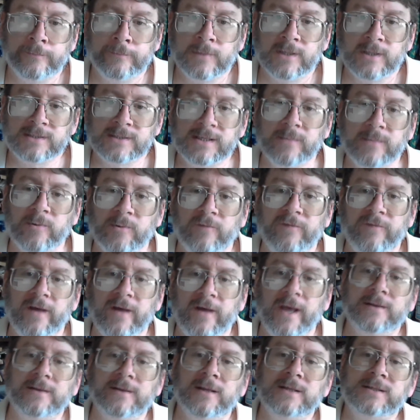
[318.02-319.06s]
The simple
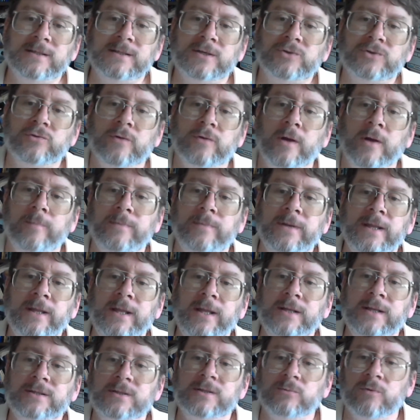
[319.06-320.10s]
fact is that Trump
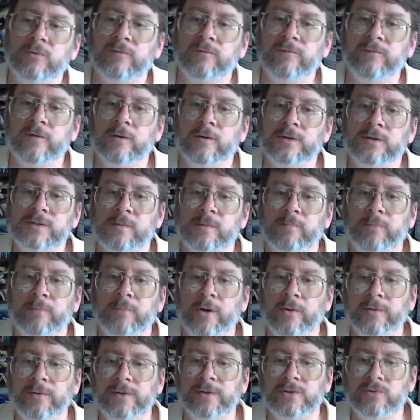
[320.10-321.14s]
needs to reverse
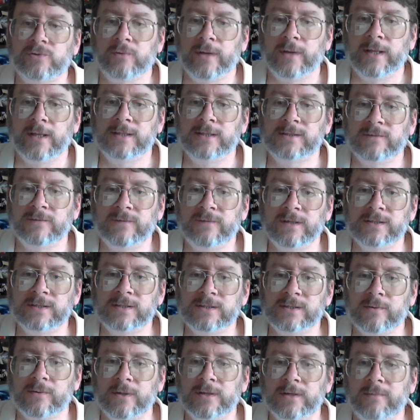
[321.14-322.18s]
both trends if he is
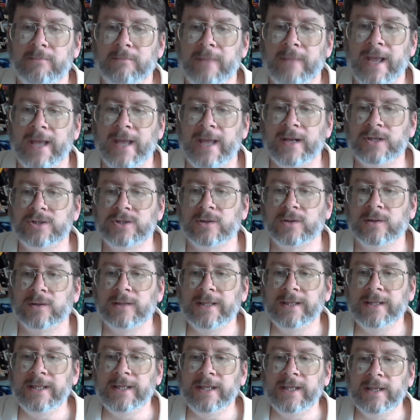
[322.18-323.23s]
going to manage a
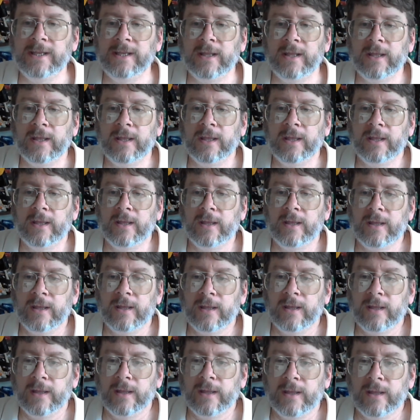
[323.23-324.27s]
lead
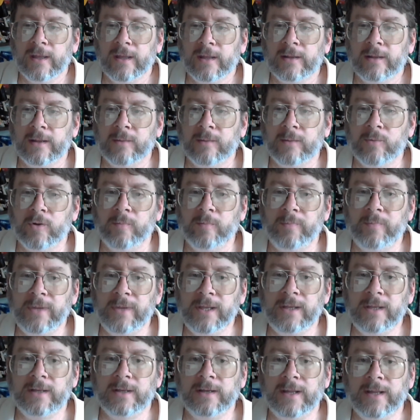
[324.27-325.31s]
that will
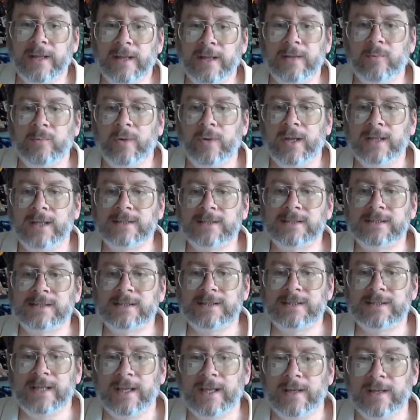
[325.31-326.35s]
be in any way
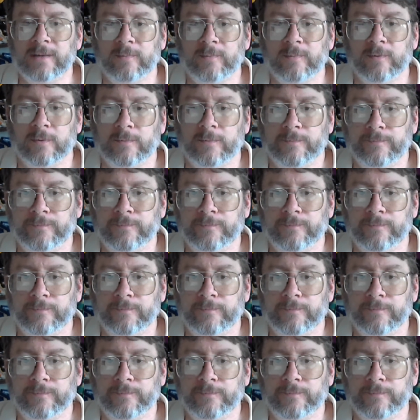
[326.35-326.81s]
sustainable.